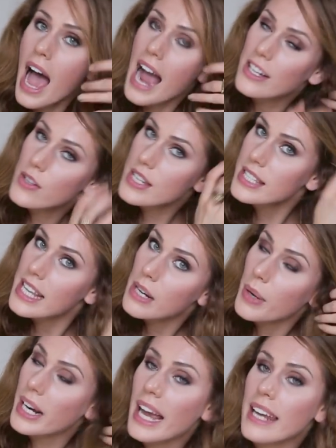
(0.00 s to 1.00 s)
I do this
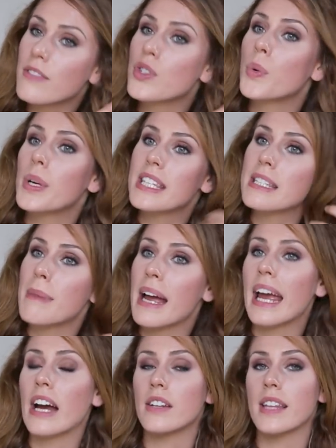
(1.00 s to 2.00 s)
thing where I kind of twist my
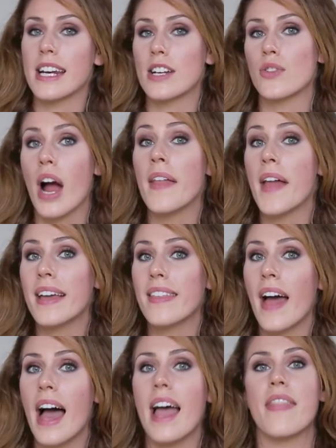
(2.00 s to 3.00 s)
hair and let it dry
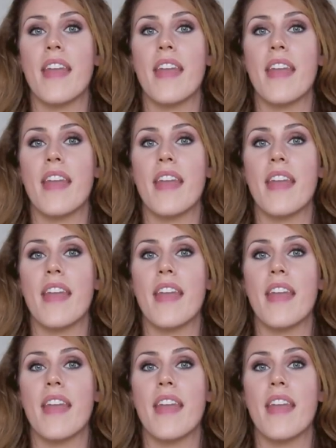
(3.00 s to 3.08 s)
like that,